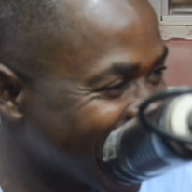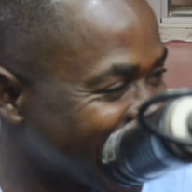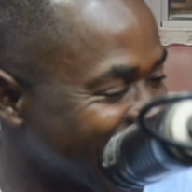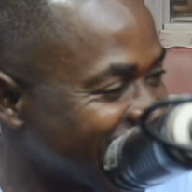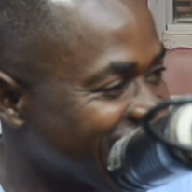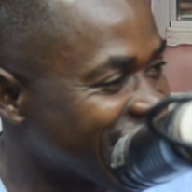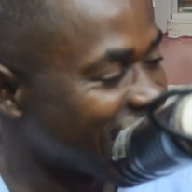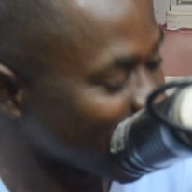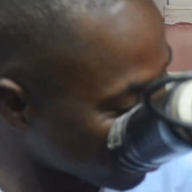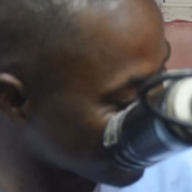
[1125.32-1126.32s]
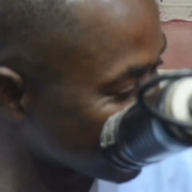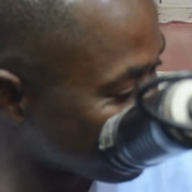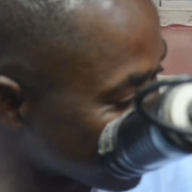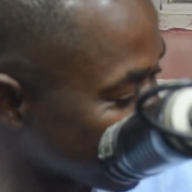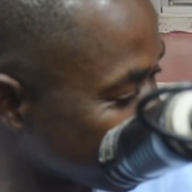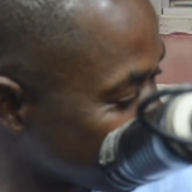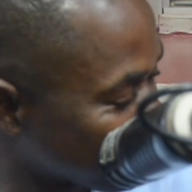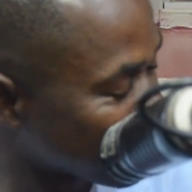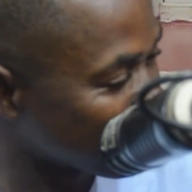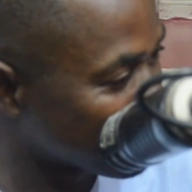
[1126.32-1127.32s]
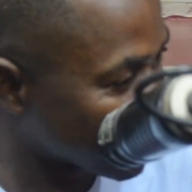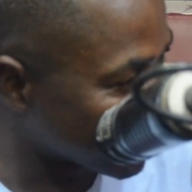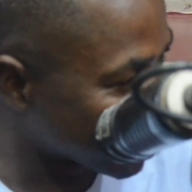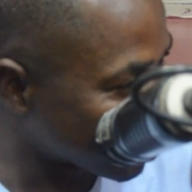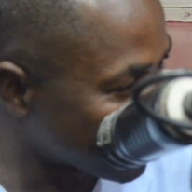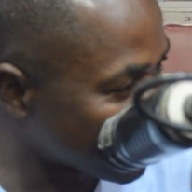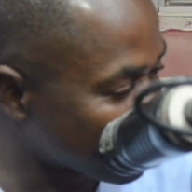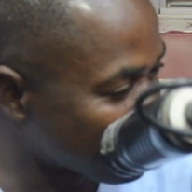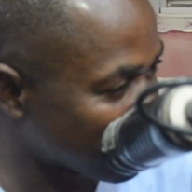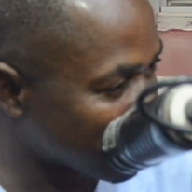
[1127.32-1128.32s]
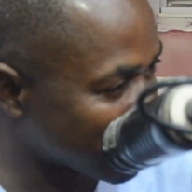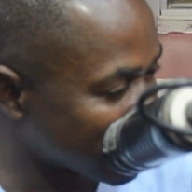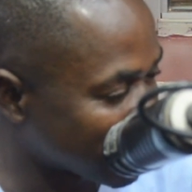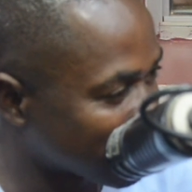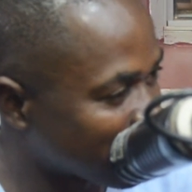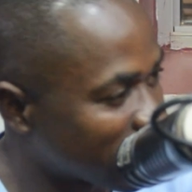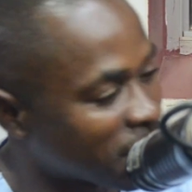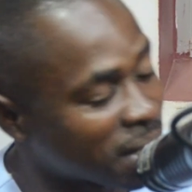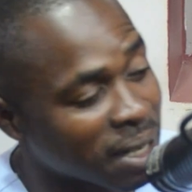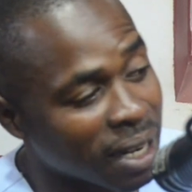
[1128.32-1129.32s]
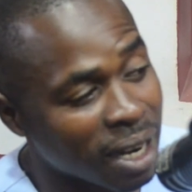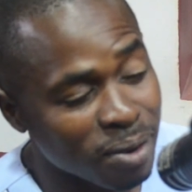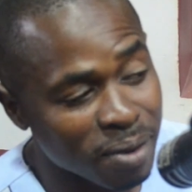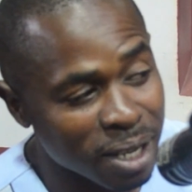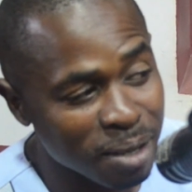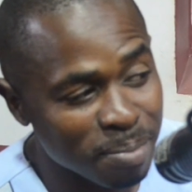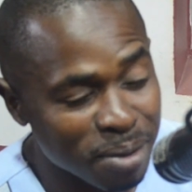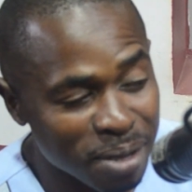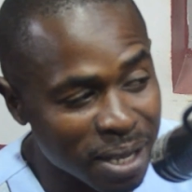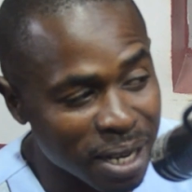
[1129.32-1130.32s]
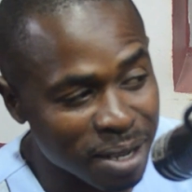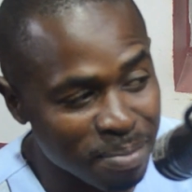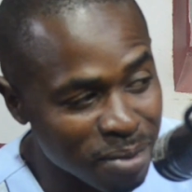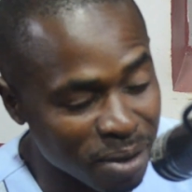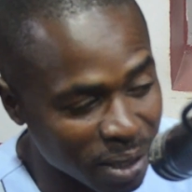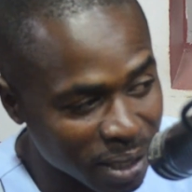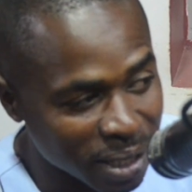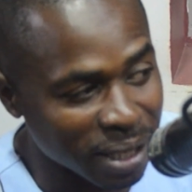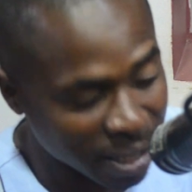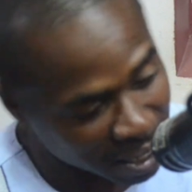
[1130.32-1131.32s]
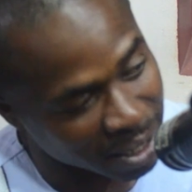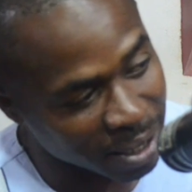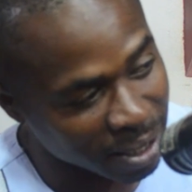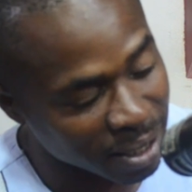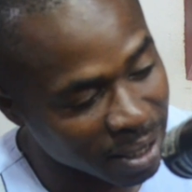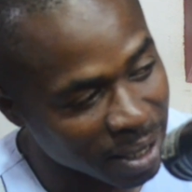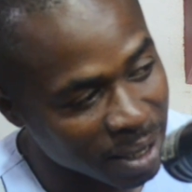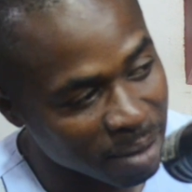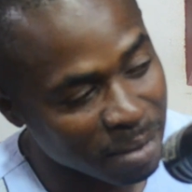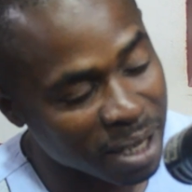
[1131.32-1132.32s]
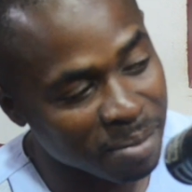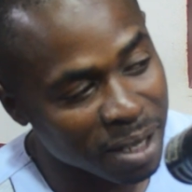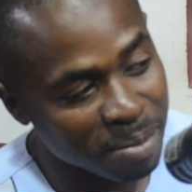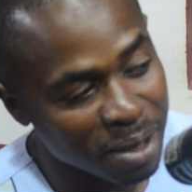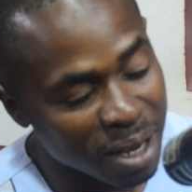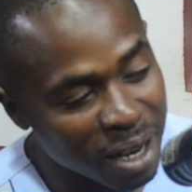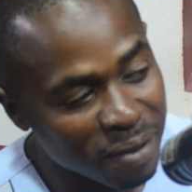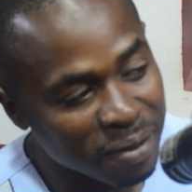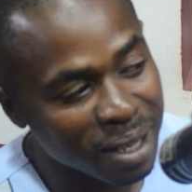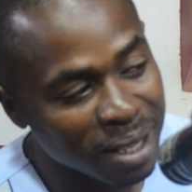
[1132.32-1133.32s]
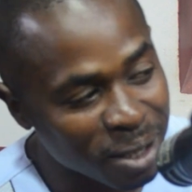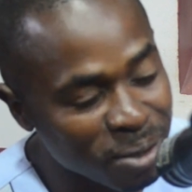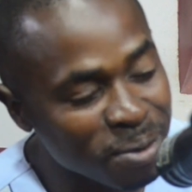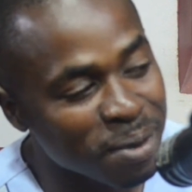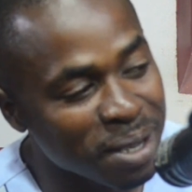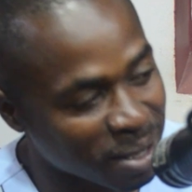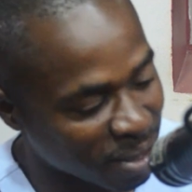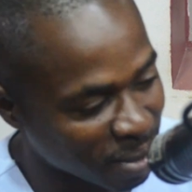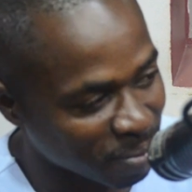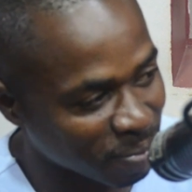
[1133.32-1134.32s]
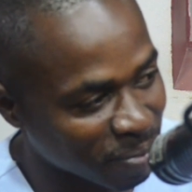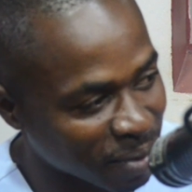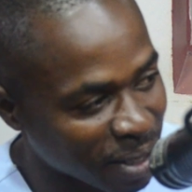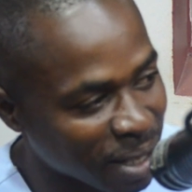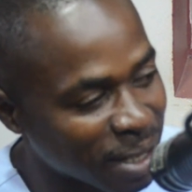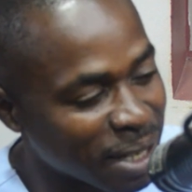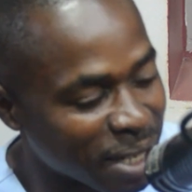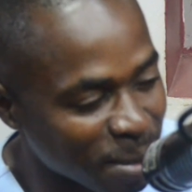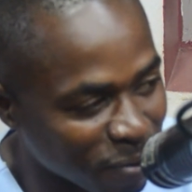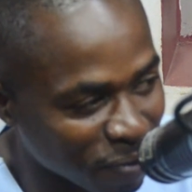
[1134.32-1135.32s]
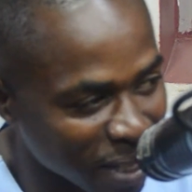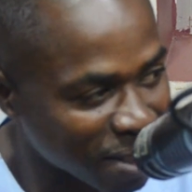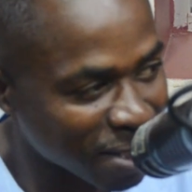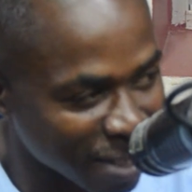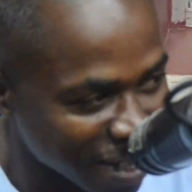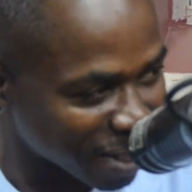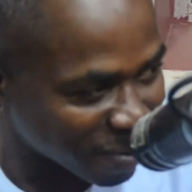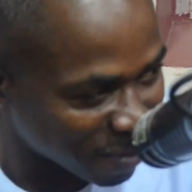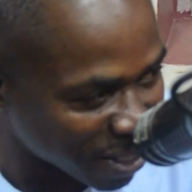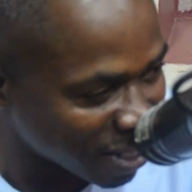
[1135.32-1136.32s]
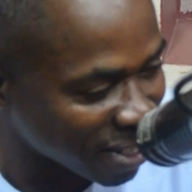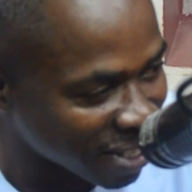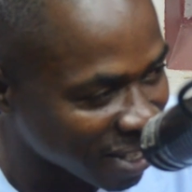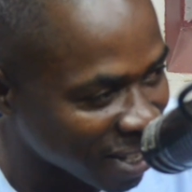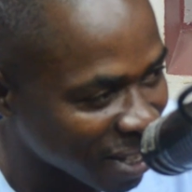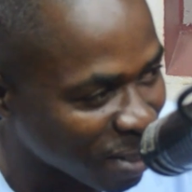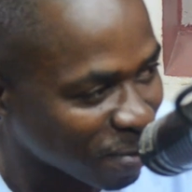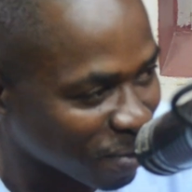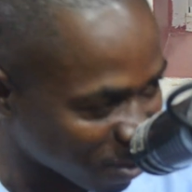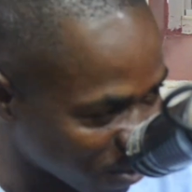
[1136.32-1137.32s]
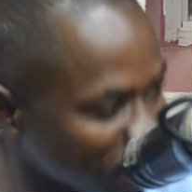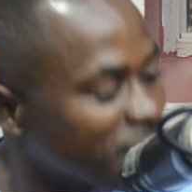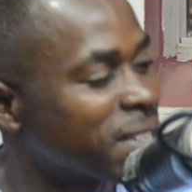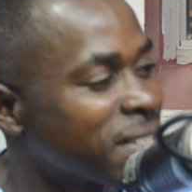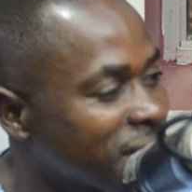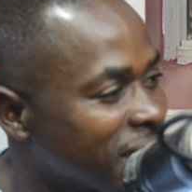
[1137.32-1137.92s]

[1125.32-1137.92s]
I told my brother who was supervising them that I'll employ that boy again, but maybe after like 2 weeks. Let him first stay in the village for 2 weeks.